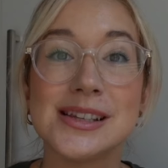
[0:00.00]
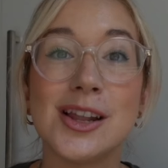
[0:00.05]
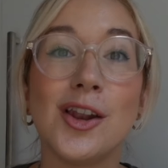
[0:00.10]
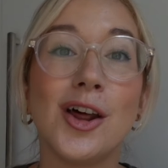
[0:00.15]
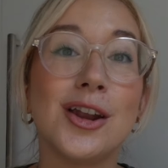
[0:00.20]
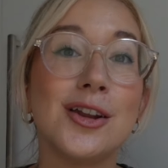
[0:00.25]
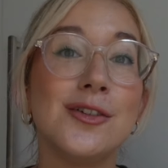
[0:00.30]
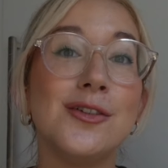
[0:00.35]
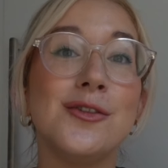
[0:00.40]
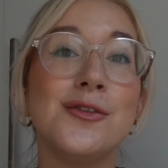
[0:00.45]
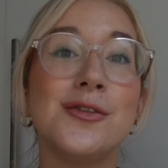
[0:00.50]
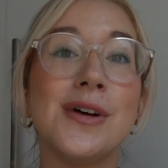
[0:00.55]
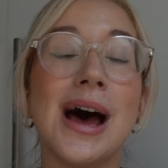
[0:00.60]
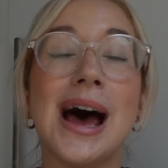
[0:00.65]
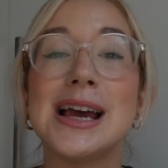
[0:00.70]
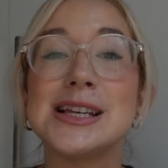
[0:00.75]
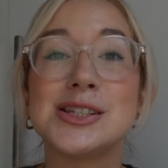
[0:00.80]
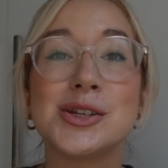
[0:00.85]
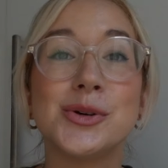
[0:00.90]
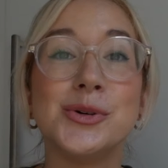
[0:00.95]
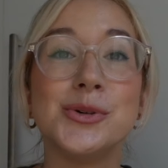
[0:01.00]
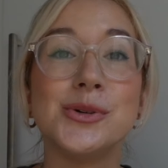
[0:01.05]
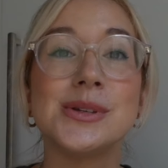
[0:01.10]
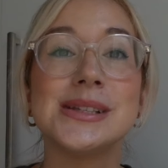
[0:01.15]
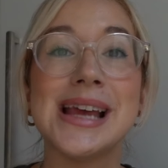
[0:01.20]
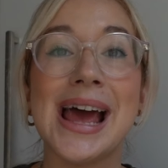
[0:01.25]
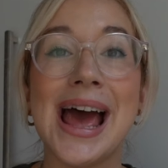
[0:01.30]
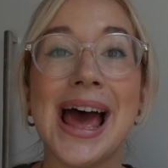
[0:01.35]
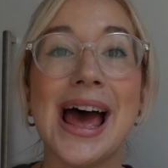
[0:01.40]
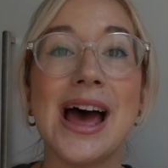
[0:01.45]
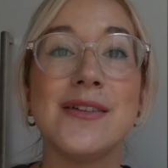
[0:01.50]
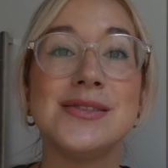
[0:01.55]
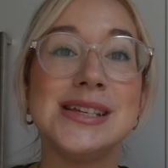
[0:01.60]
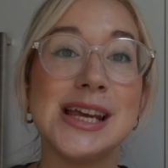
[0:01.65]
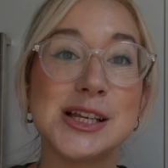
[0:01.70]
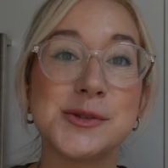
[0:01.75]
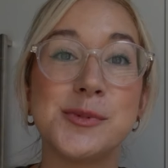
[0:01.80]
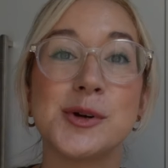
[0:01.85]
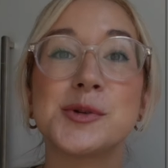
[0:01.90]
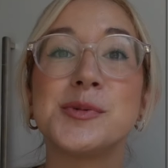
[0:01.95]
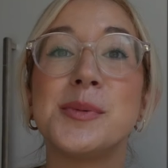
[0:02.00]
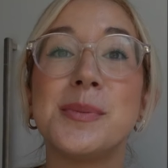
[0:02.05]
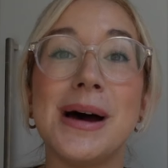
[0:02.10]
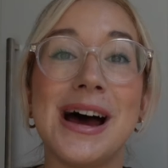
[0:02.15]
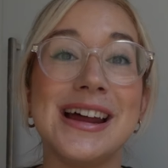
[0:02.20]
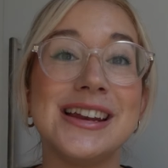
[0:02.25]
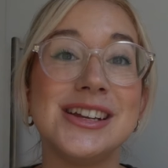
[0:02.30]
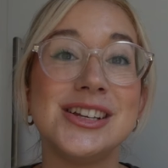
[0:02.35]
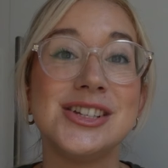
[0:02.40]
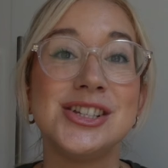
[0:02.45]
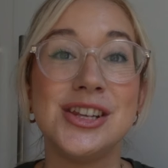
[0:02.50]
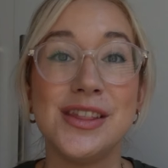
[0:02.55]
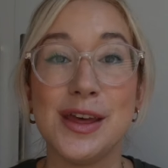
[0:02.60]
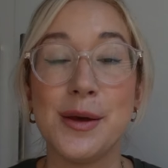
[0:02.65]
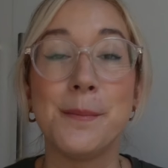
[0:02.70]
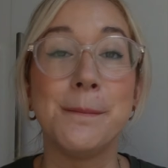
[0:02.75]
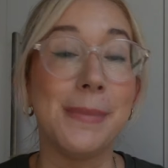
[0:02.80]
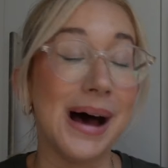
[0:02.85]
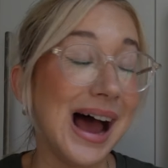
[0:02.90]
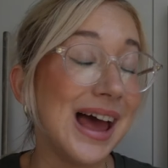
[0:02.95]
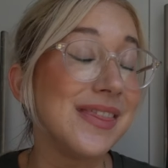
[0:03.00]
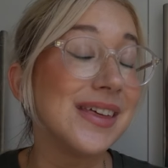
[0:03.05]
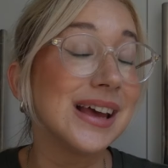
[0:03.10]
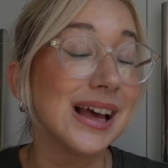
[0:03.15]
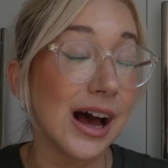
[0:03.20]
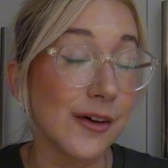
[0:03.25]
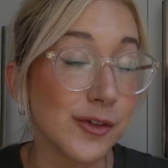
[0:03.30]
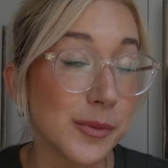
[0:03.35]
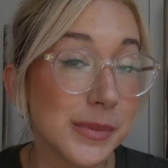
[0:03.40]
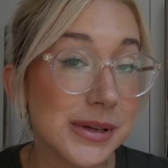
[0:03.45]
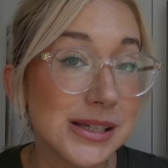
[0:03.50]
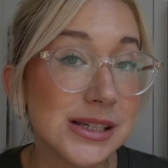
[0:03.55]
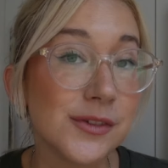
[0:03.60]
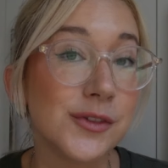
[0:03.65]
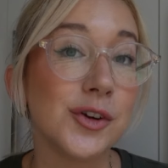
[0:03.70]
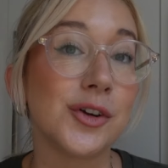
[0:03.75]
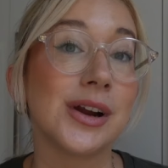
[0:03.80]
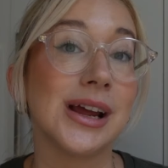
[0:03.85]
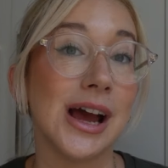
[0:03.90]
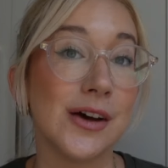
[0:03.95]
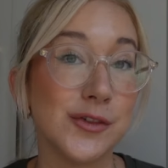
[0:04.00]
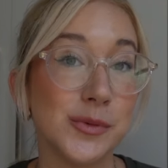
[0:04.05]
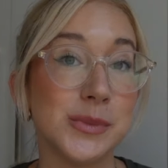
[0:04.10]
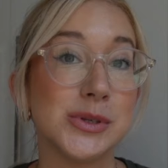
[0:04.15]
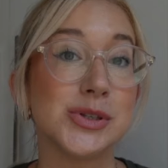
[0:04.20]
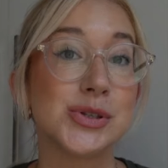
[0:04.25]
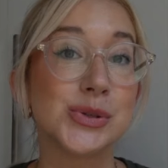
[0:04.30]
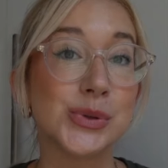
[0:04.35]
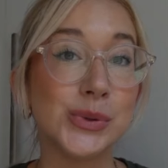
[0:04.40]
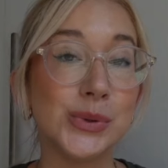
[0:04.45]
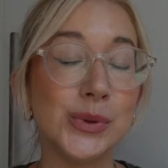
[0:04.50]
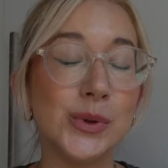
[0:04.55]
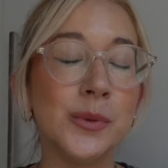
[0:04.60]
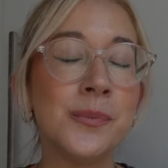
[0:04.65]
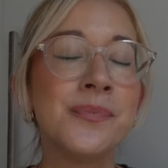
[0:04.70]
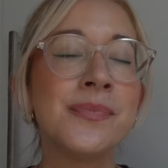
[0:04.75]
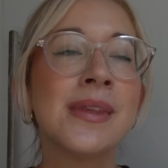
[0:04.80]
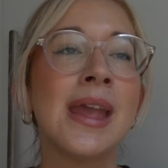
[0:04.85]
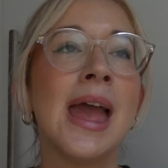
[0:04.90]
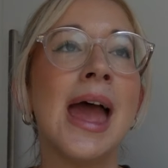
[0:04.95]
A lot of high schools have textbooks provided to them by the government if you're a government school.